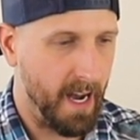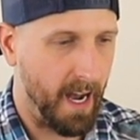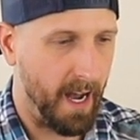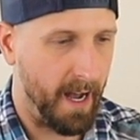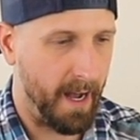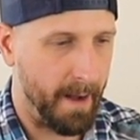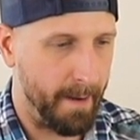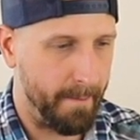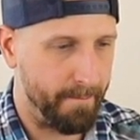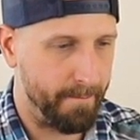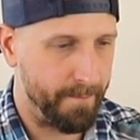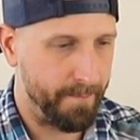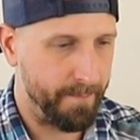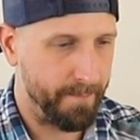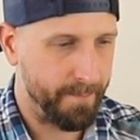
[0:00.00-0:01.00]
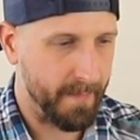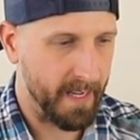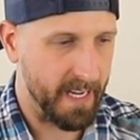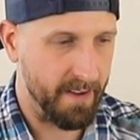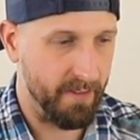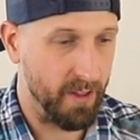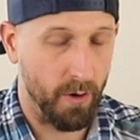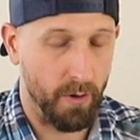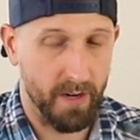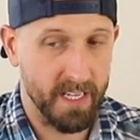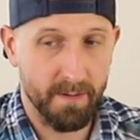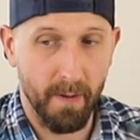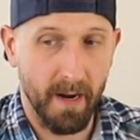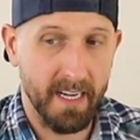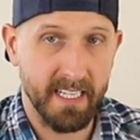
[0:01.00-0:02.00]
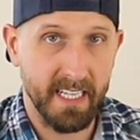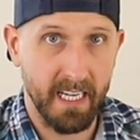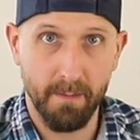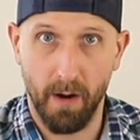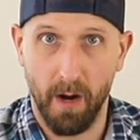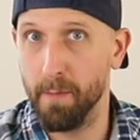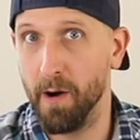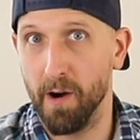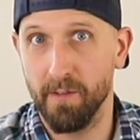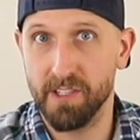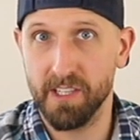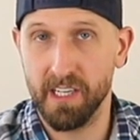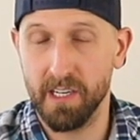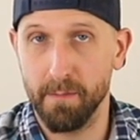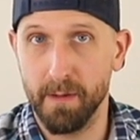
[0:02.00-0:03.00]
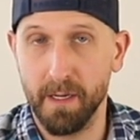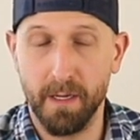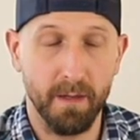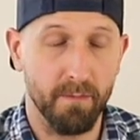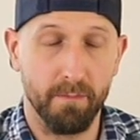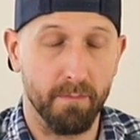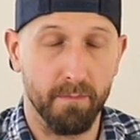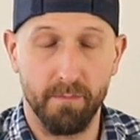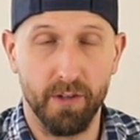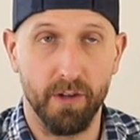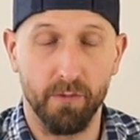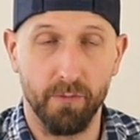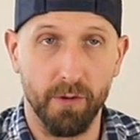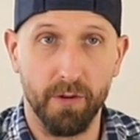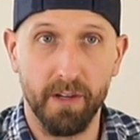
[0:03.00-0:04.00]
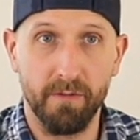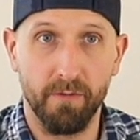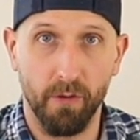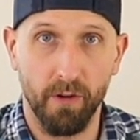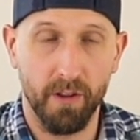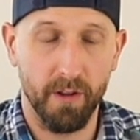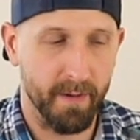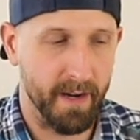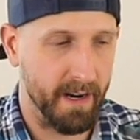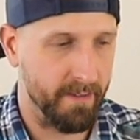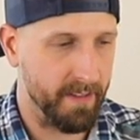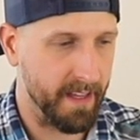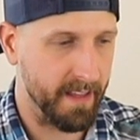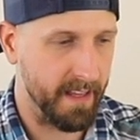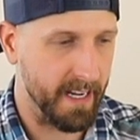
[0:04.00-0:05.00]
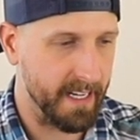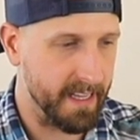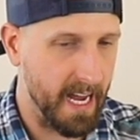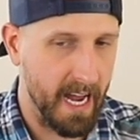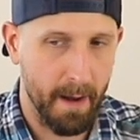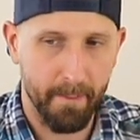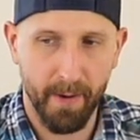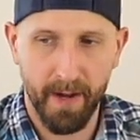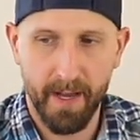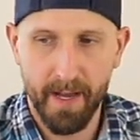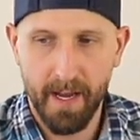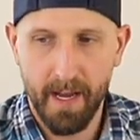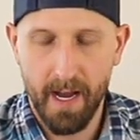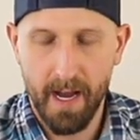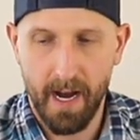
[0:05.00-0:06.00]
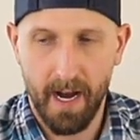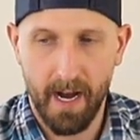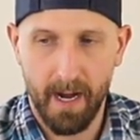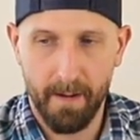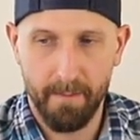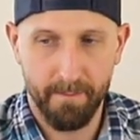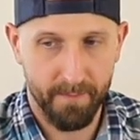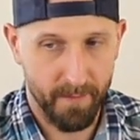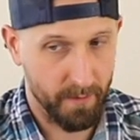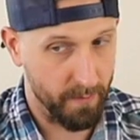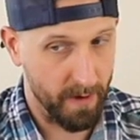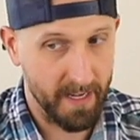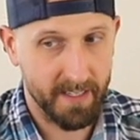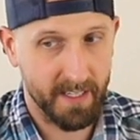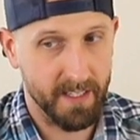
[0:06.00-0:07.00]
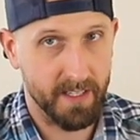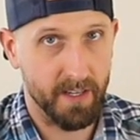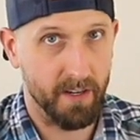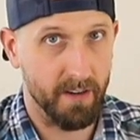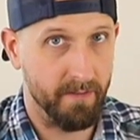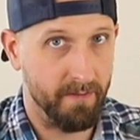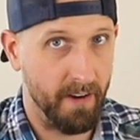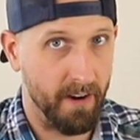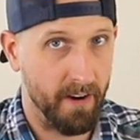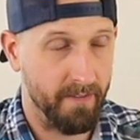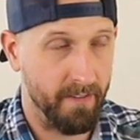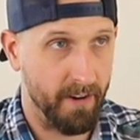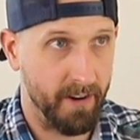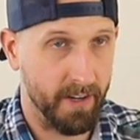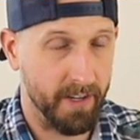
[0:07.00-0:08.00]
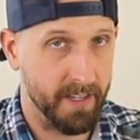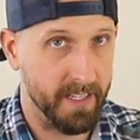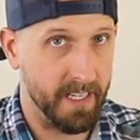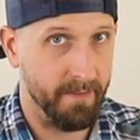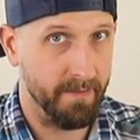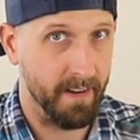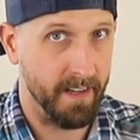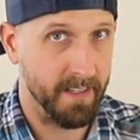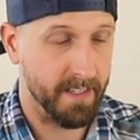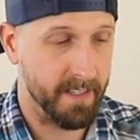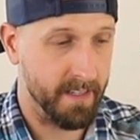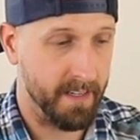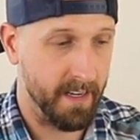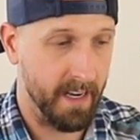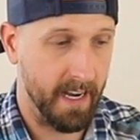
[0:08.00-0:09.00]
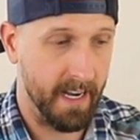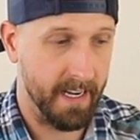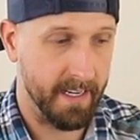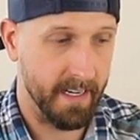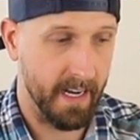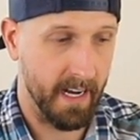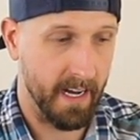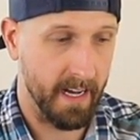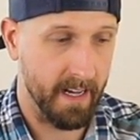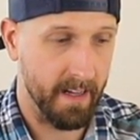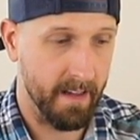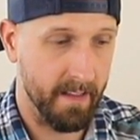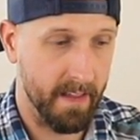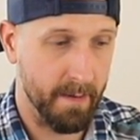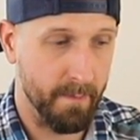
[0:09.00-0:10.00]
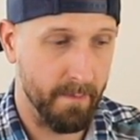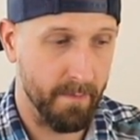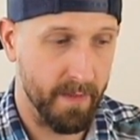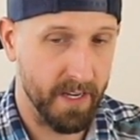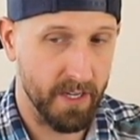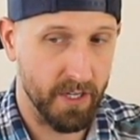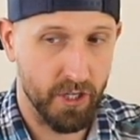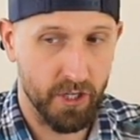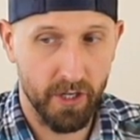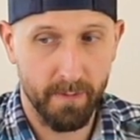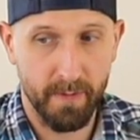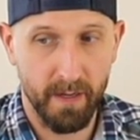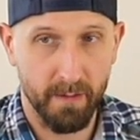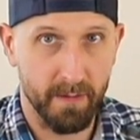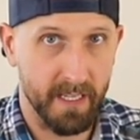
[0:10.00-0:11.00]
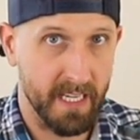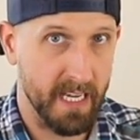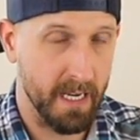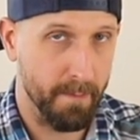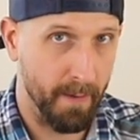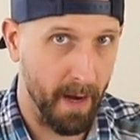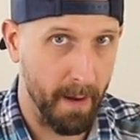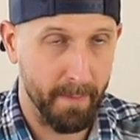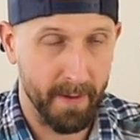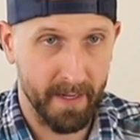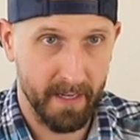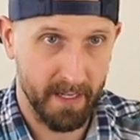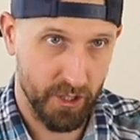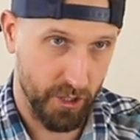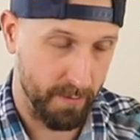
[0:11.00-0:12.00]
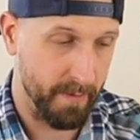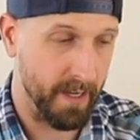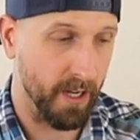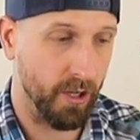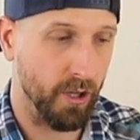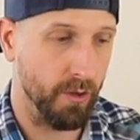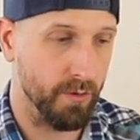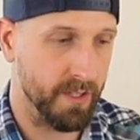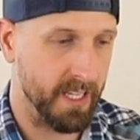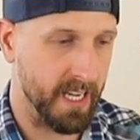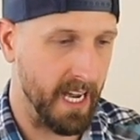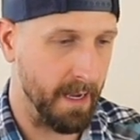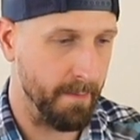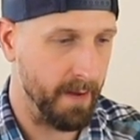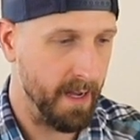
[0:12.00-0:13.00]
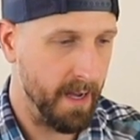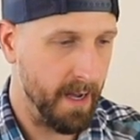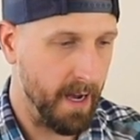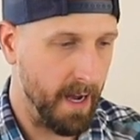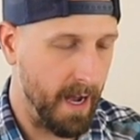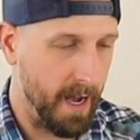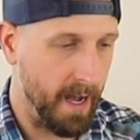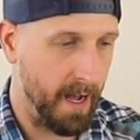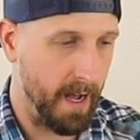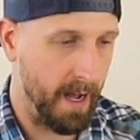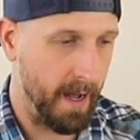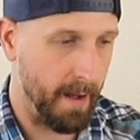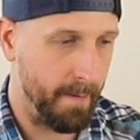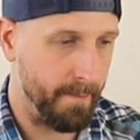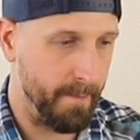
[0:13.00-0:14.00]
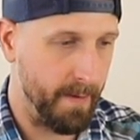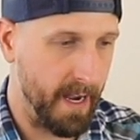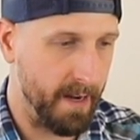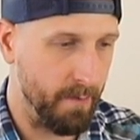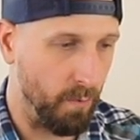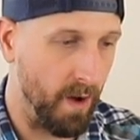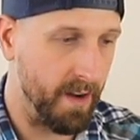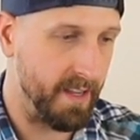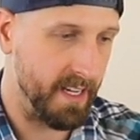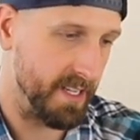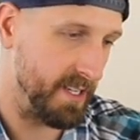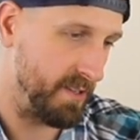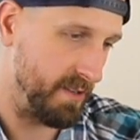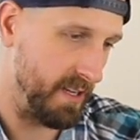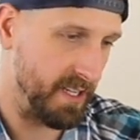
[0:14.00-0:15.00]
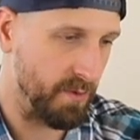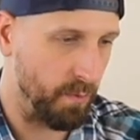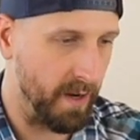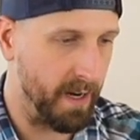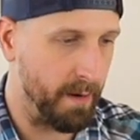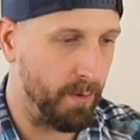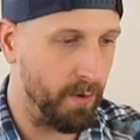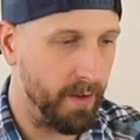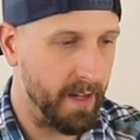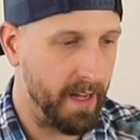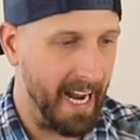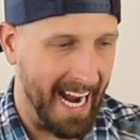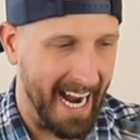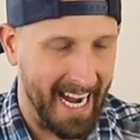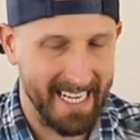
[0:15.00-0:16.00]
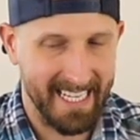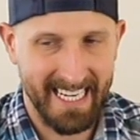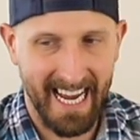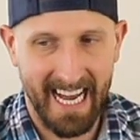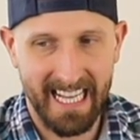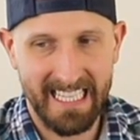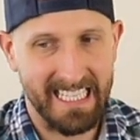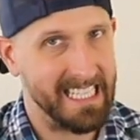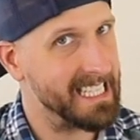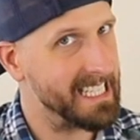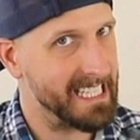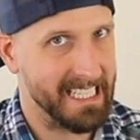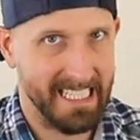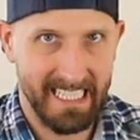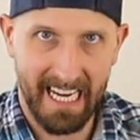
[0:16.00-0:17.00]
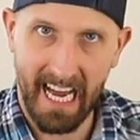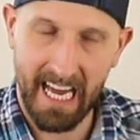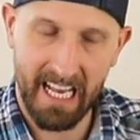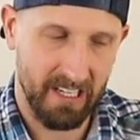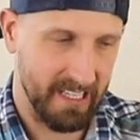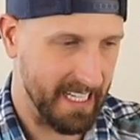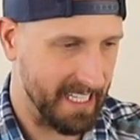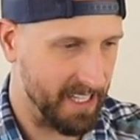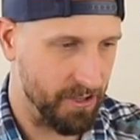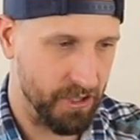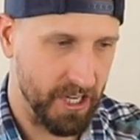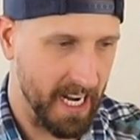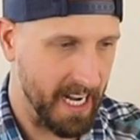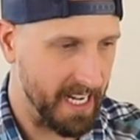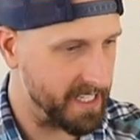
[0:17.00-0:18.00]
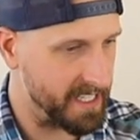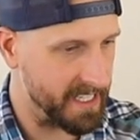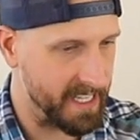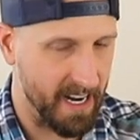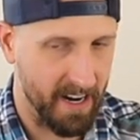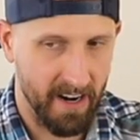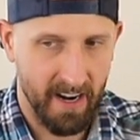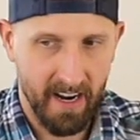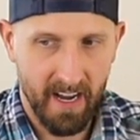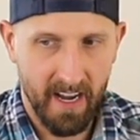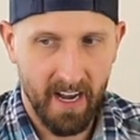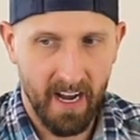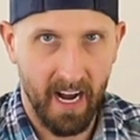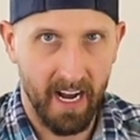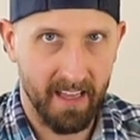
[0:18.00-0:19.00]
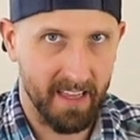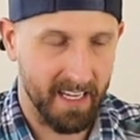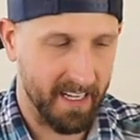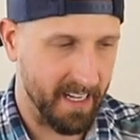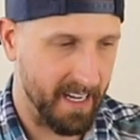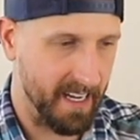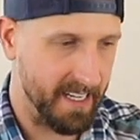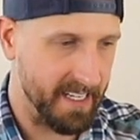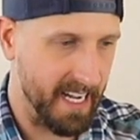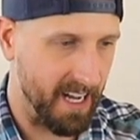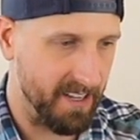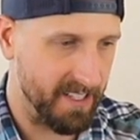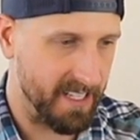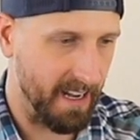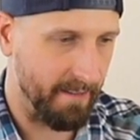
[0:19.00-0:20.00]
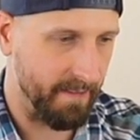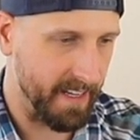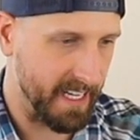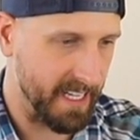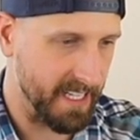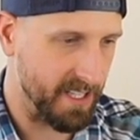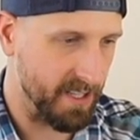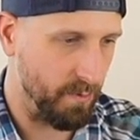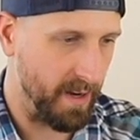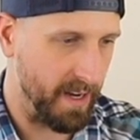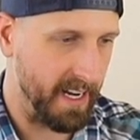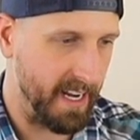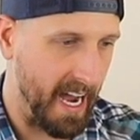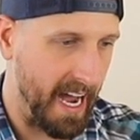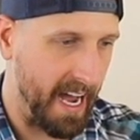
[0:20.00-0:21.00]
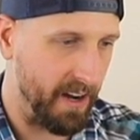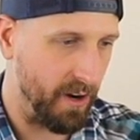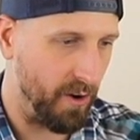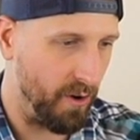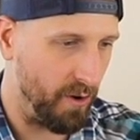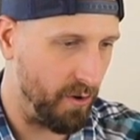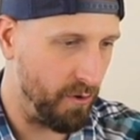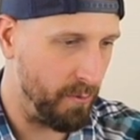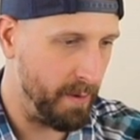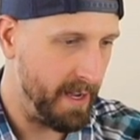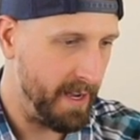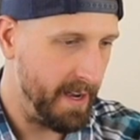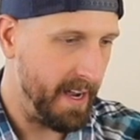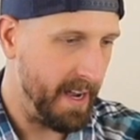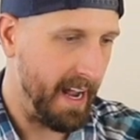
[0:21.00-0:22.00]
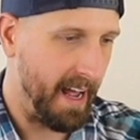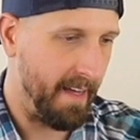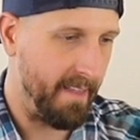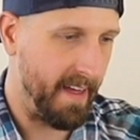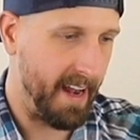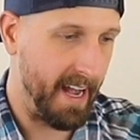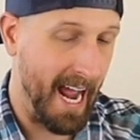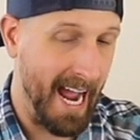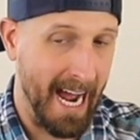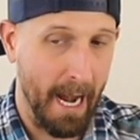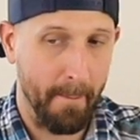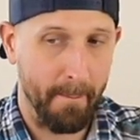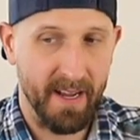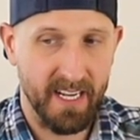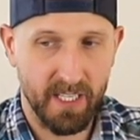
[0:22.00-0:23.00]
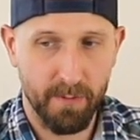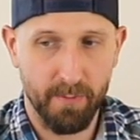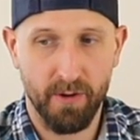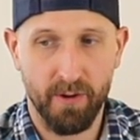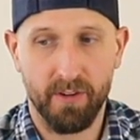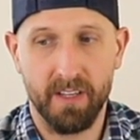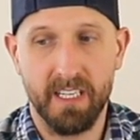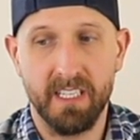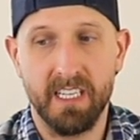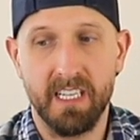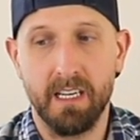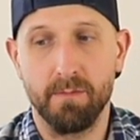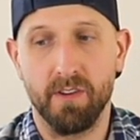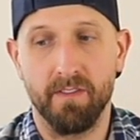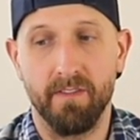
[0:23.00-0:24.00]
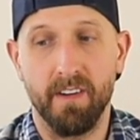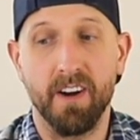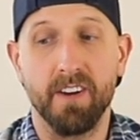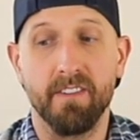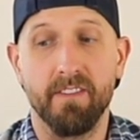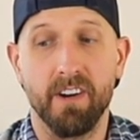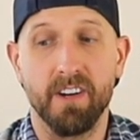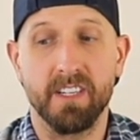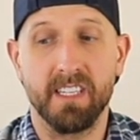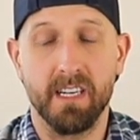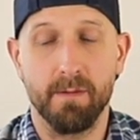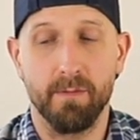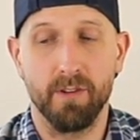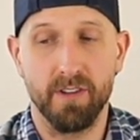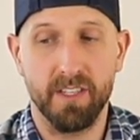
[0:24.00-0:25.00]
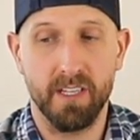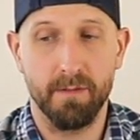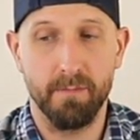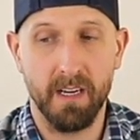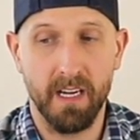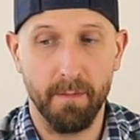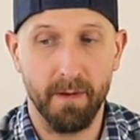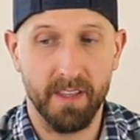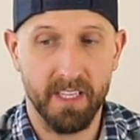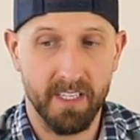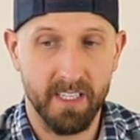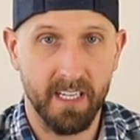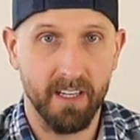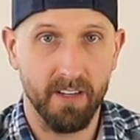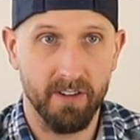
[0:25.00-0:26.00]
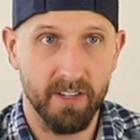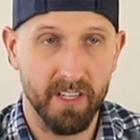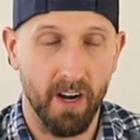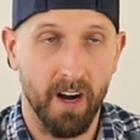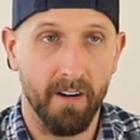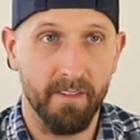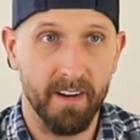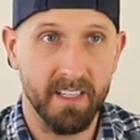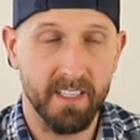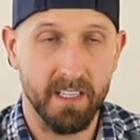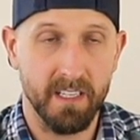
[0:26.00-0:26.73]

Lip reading: Even though it is my team, I'm obviously going to be, you know, rooting for them and everything like that. But the Redskins are a very, very good defense, and they should be able to keep up, and it should be a close game, and one that's winnable. At Dallas, I don't like their chances there. I think Dallas definitely gets the win at home. And then at Pittsburgh, these teams are very, very similar to me, but the Steelers' offense